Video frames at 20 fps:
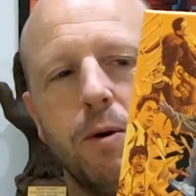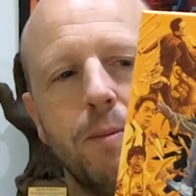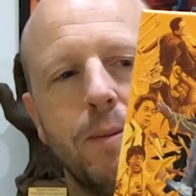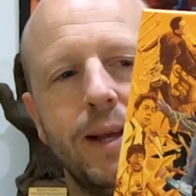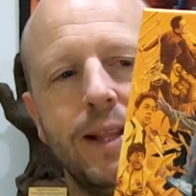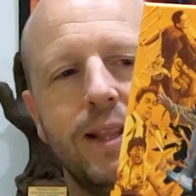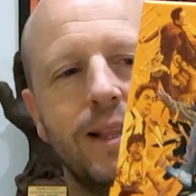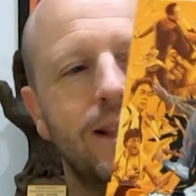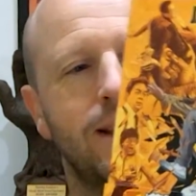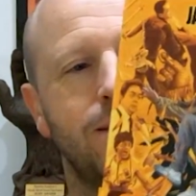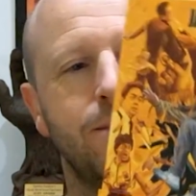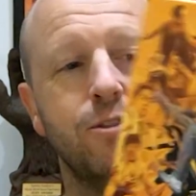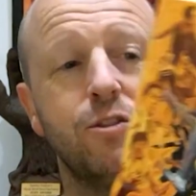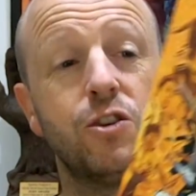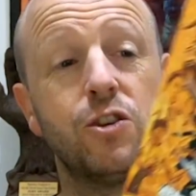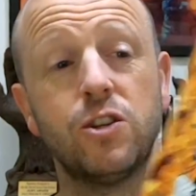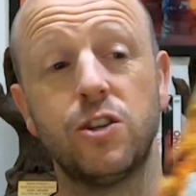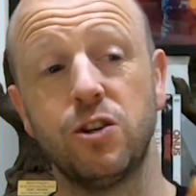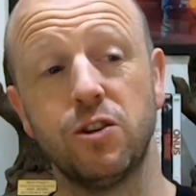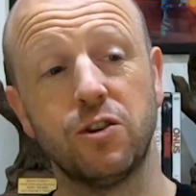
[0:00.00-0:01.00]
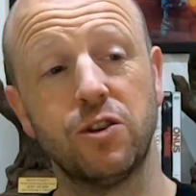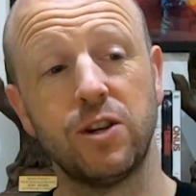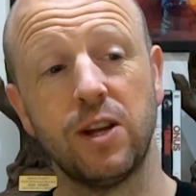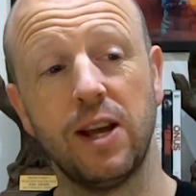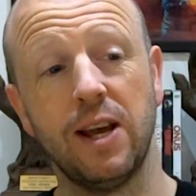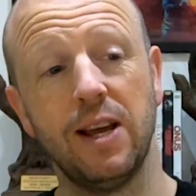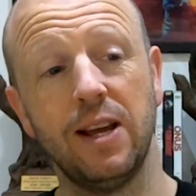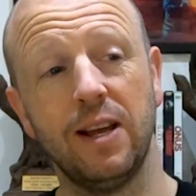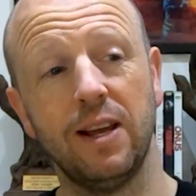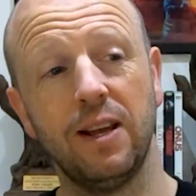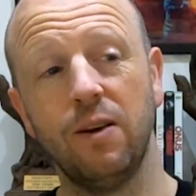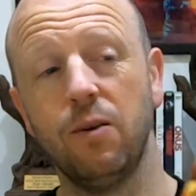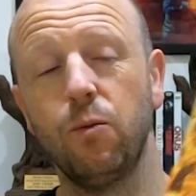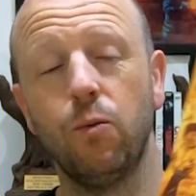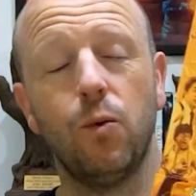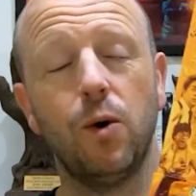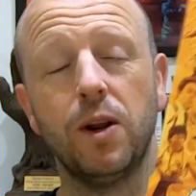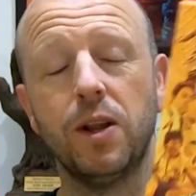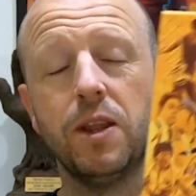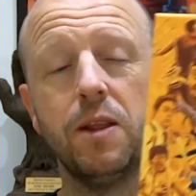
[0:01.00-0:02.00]
I mean, it was just
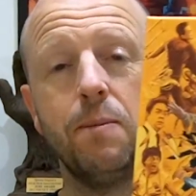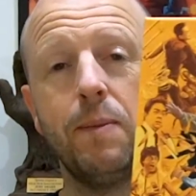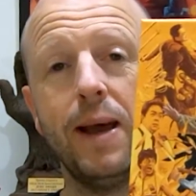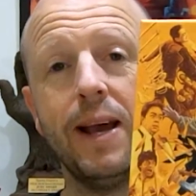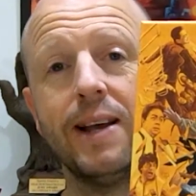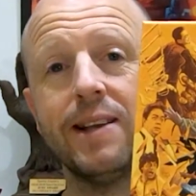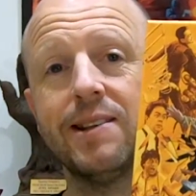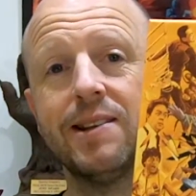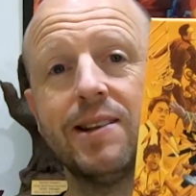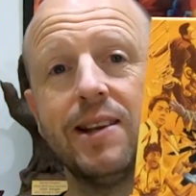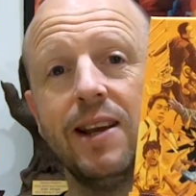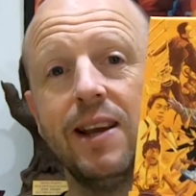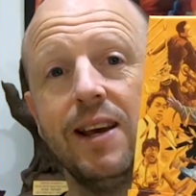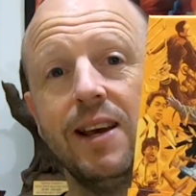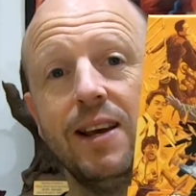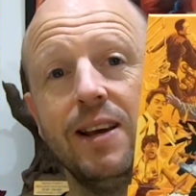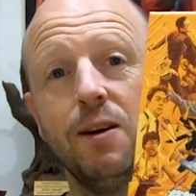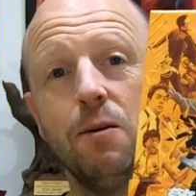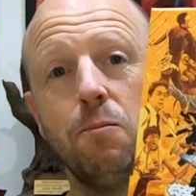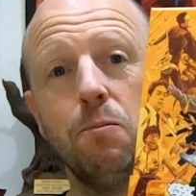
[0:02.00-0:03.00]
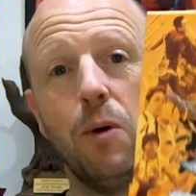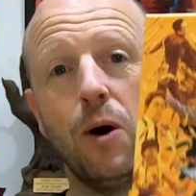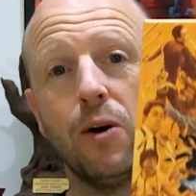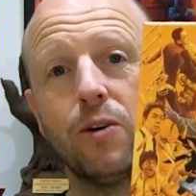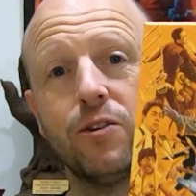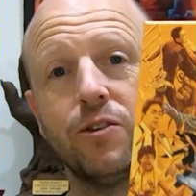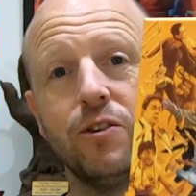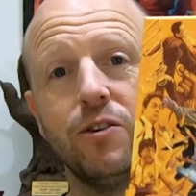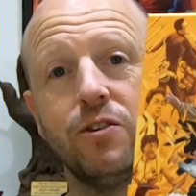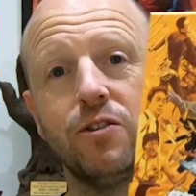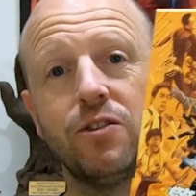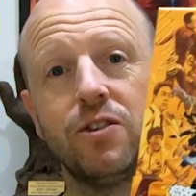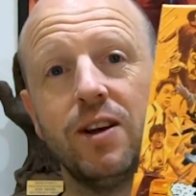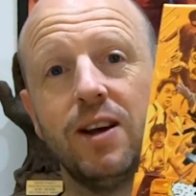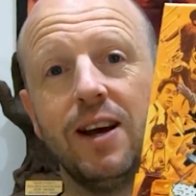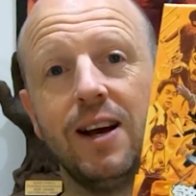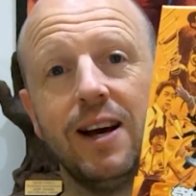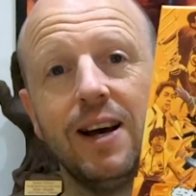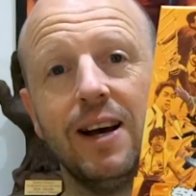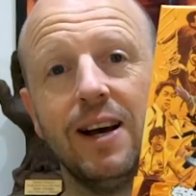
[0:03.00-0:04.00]
one of the best boxes
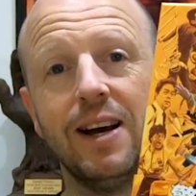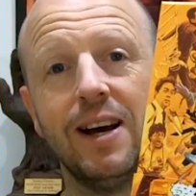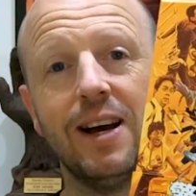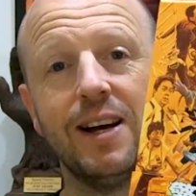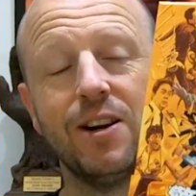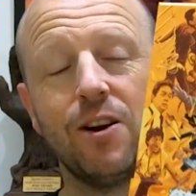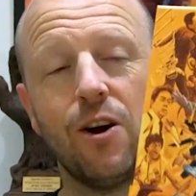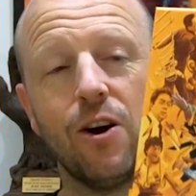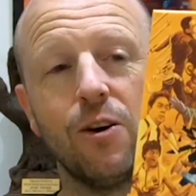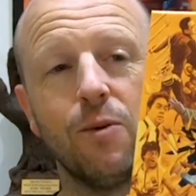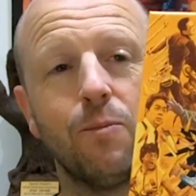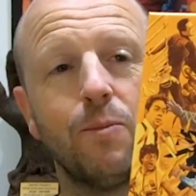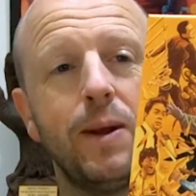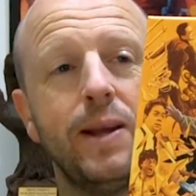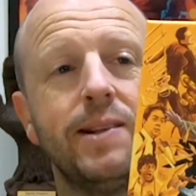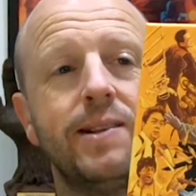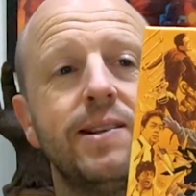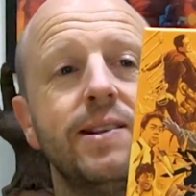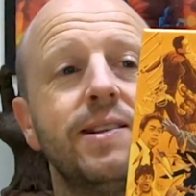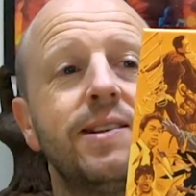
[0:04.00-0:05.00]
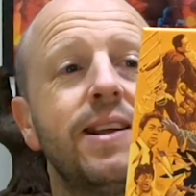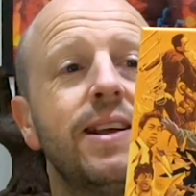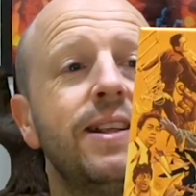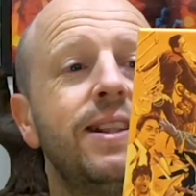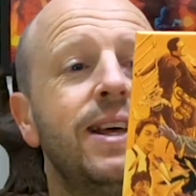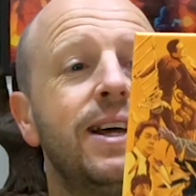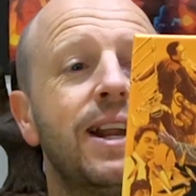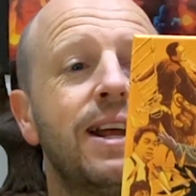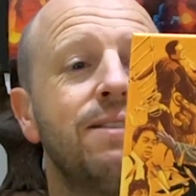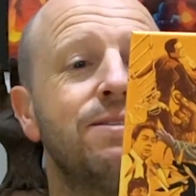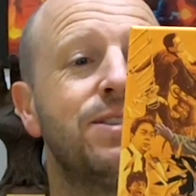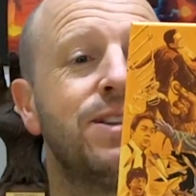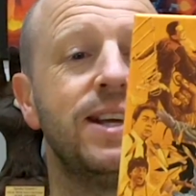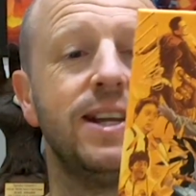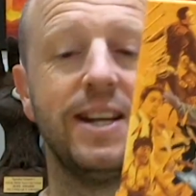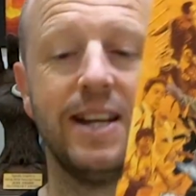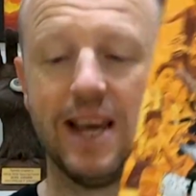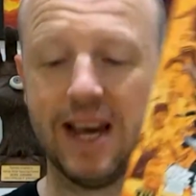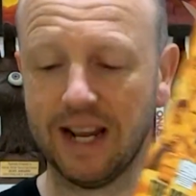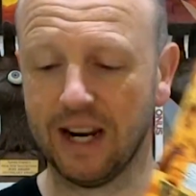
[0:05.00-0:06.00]
and art pieces that I've
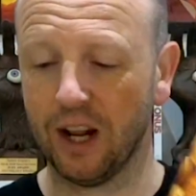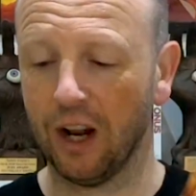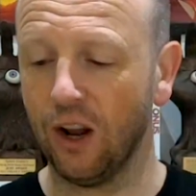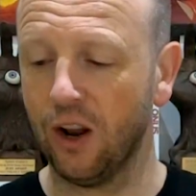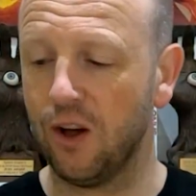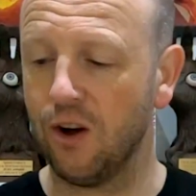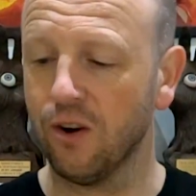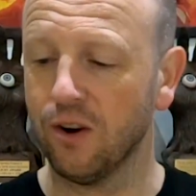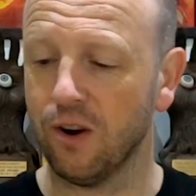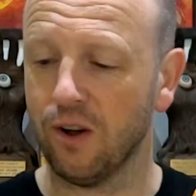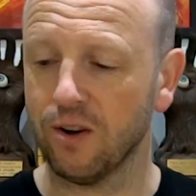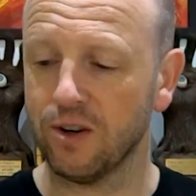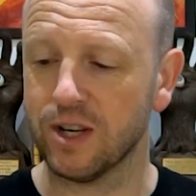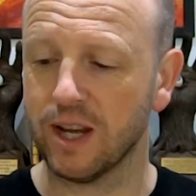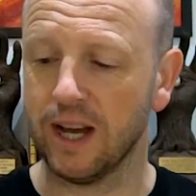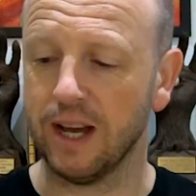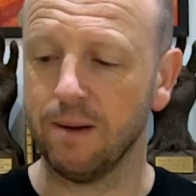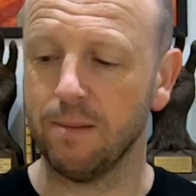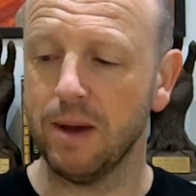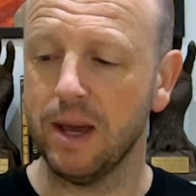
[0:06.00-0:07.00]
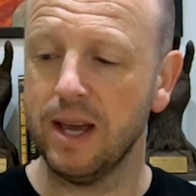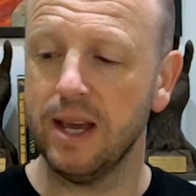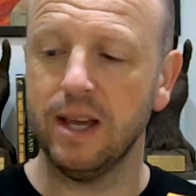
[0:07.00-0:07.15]
seen in a long, long time.